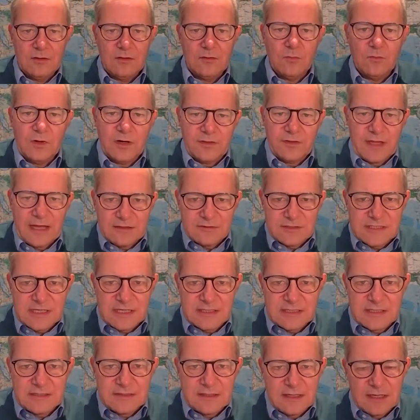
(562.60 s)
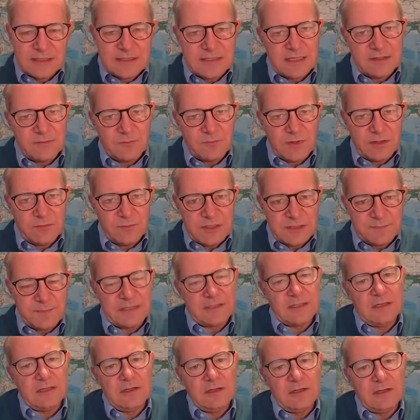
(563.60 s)
Well, at the outset, I said we
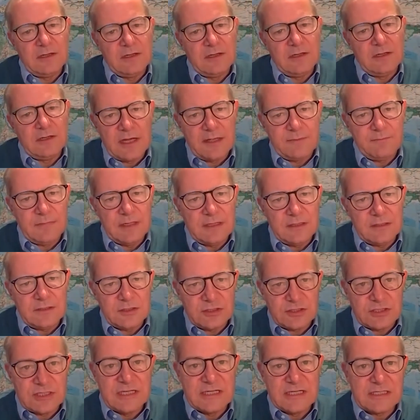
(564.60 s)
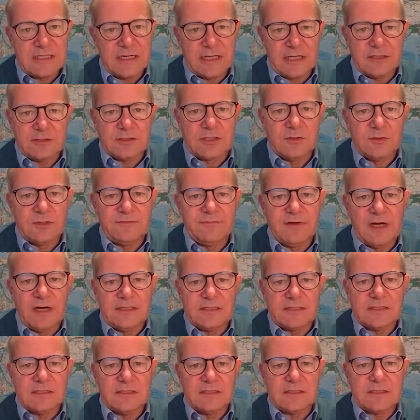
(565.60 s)
spent a long time just listening to
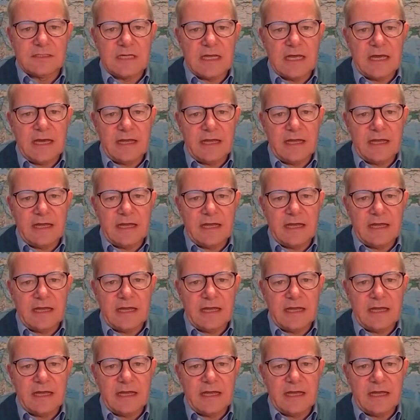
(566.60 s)
advisors